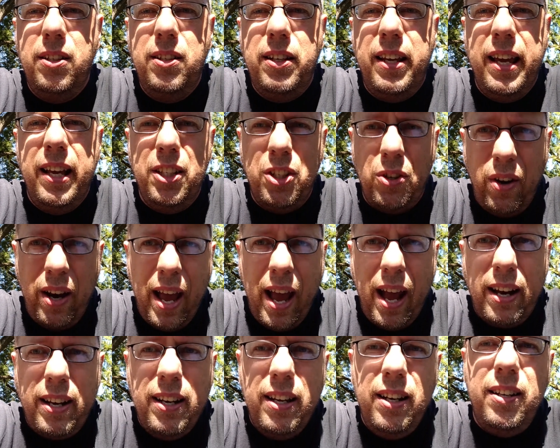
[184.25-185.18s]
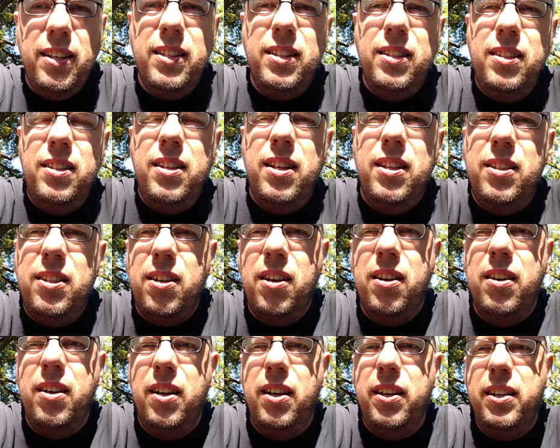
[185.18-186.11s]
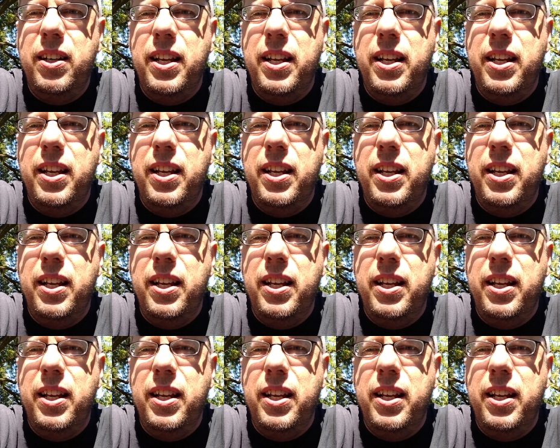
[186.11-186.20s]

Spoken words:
kids reacted to certain